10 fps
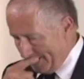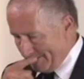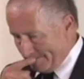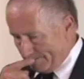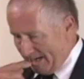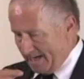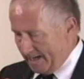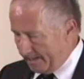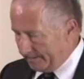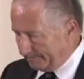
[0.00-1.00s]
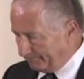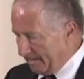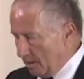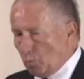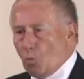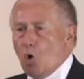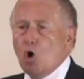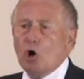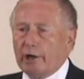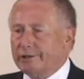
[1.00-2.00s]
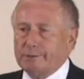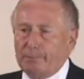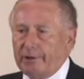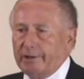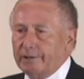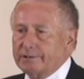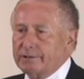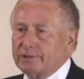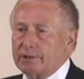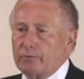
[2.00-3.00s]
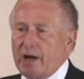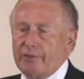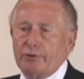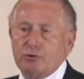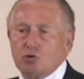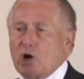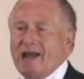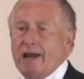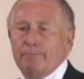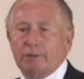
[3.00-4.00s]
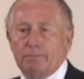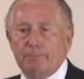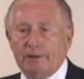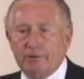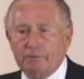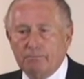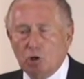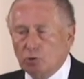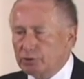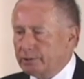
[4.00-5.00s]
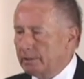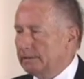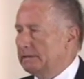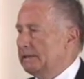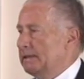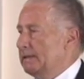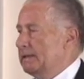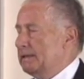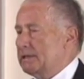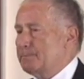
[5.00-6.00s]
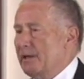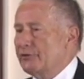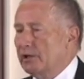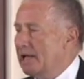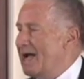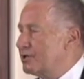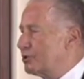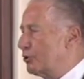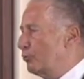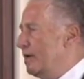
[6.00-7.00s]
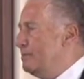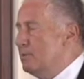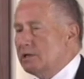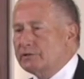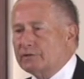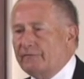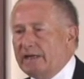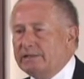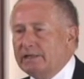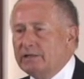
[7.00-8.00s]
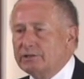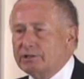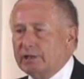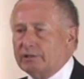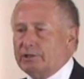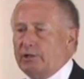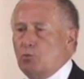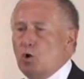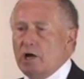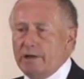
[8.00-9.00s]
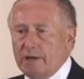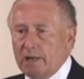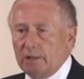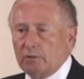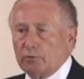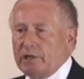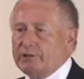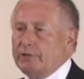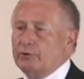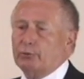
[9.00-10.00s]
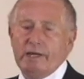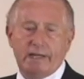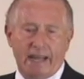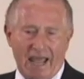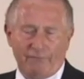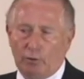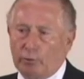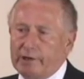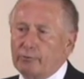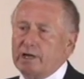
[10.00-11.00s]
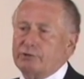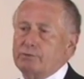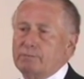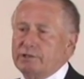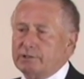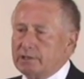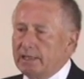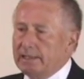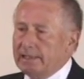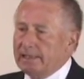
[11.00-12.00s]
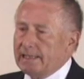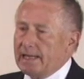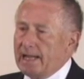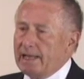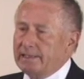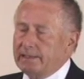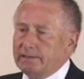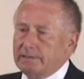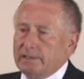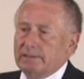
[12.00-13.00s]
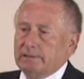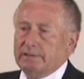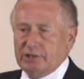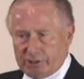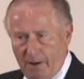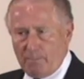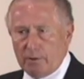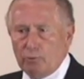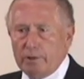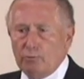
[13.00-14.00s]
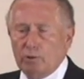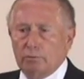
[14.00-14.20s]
My war experiences are rather drab compared to most. I spent the last 3 months of 1861 raising 3 cavalry regiments, and in December we were